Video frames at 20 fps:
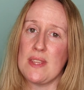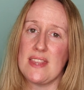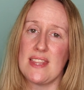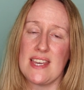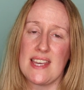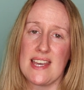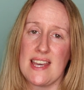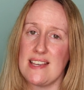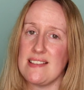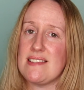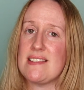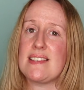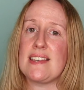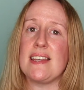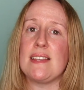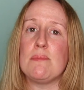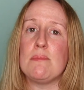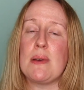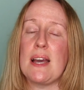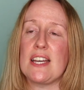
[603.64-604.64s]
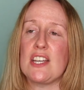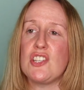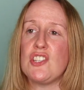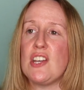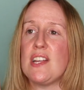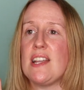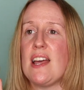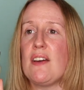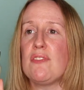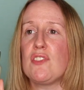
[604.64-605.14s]
with the It's Skin
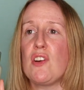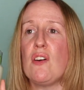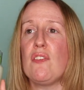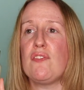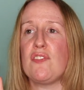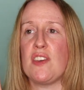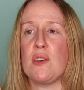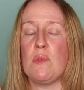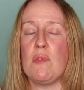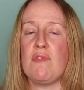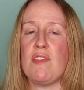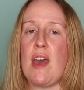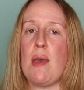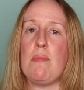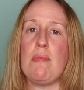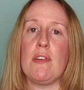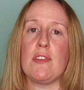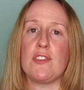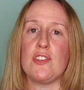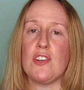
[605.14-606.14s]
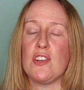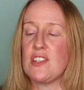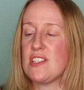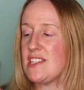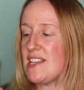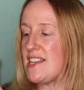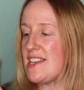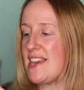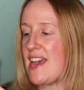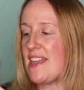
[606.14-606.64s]
packaging. I've got a few of their
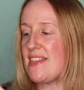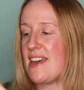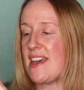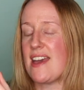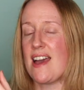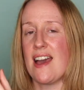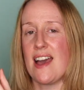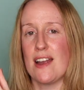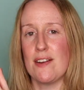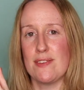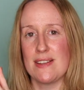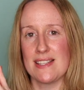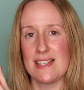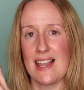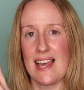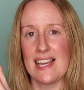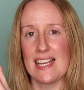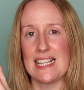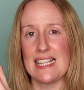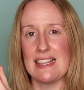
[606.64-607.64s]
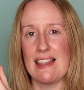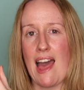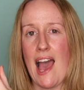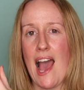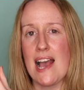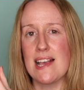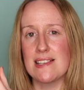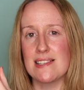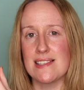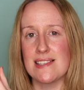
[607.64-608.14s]
products, and yeah, they are in like
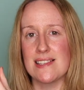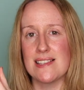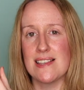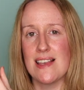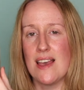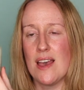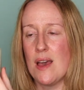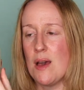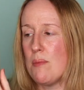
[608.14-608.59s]
glass